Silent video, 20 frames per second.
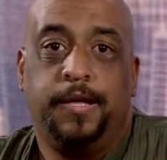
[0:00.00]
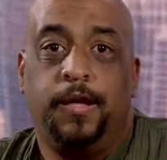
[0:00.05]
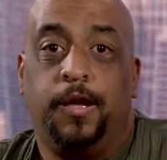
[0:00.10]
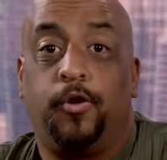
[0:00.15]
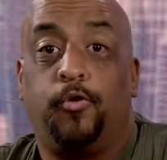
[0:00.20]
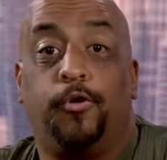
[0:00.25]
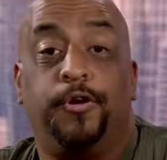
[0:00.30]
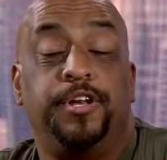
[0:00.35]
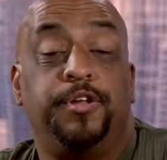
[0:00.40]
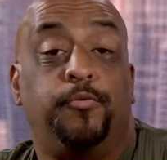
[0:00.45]

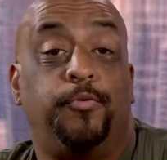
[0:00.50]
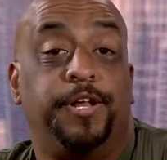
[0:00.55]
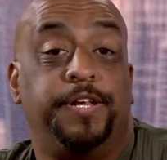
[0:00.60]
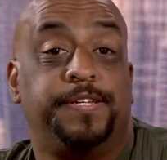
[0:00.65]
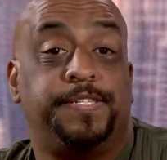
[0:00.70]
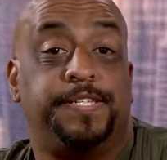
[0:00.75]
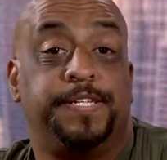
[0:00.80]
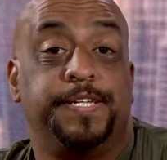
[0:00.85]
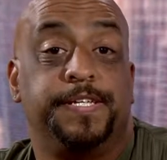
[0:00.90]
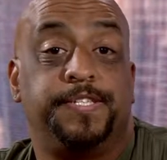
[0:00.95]
According to
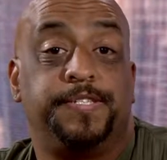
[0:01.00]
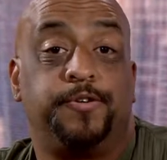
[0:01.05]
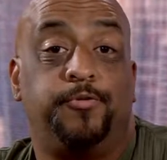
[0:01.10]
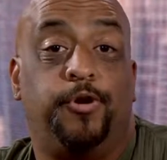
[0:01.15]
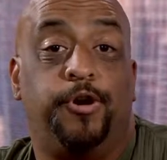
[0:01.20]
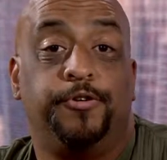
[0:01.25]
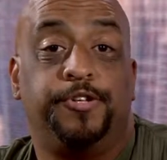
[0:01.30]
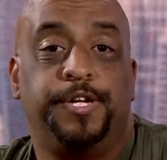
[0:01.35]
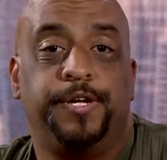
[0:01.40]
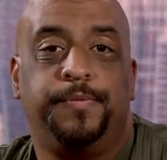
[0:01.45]
witnesses,
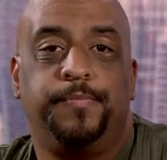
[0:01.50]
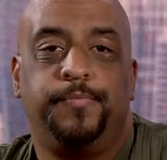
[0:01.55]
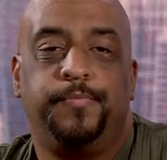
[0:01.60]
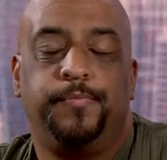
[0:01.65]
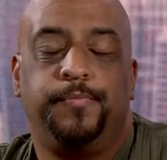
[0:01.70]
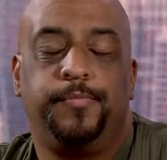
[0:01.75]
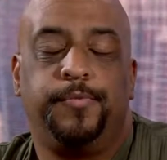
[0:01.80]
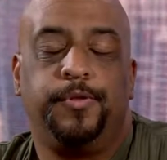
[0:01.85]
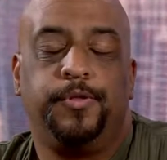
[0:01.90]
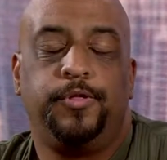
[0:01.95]
quote,
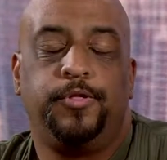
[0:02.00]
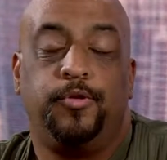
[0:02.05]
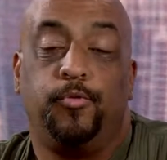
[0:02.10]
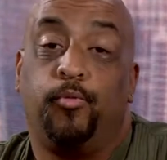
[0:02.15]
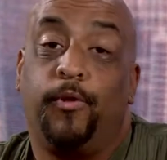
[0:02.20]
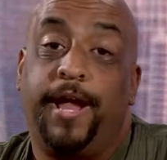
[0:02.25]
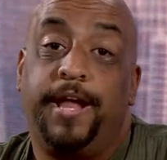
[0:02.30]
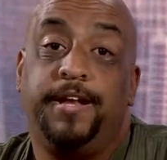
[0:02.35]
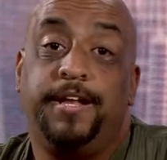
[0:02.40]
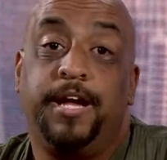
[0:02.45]
the
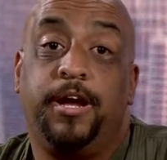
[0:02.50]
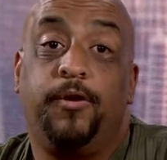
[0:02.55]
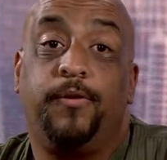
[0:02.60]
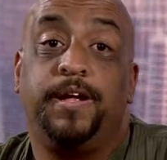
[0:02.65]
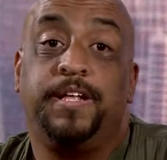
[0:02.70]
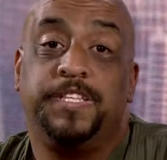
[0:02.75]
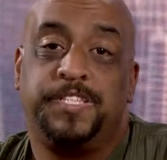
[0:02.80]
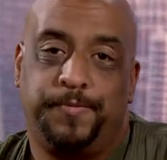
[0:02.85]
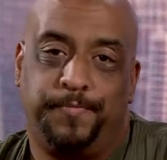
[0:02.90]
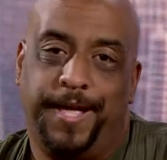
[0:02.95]
reindeer
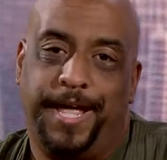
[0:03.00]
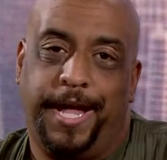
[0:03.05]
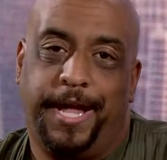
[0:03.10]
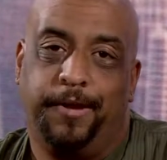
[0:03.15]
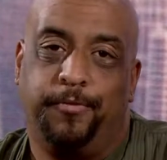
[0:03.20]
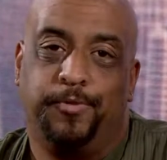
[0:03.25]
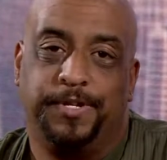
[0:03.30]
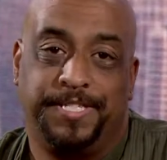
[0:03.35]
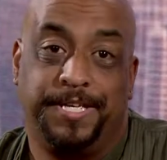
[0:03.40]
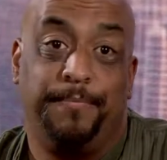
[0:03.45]
in
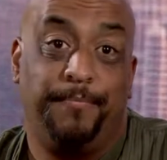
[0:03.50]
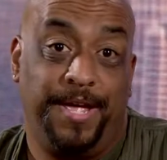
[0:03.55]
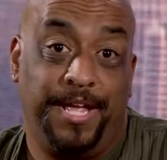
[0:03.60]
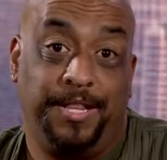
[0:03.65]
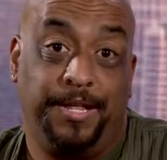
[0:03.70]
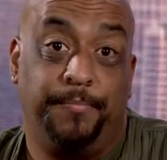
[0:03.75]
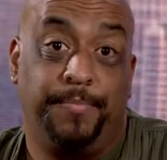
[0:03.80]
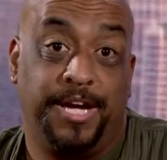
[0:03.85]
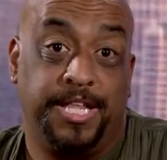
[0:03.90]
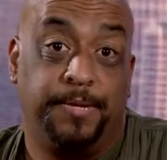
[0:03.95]
Spain was hit
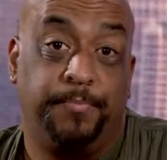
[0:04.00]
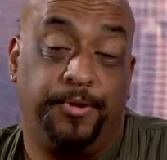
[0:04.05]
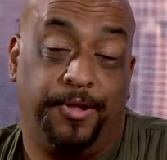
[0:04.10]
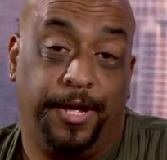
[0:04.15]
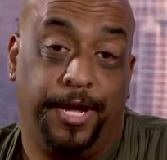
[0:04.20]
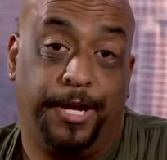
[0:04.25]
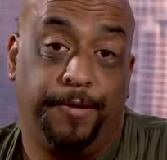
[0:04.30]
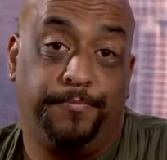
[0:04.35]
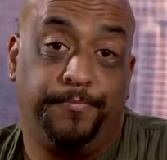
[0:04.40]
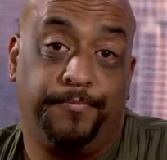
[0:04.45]
mainly by the
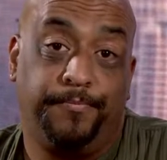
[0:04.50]
plane.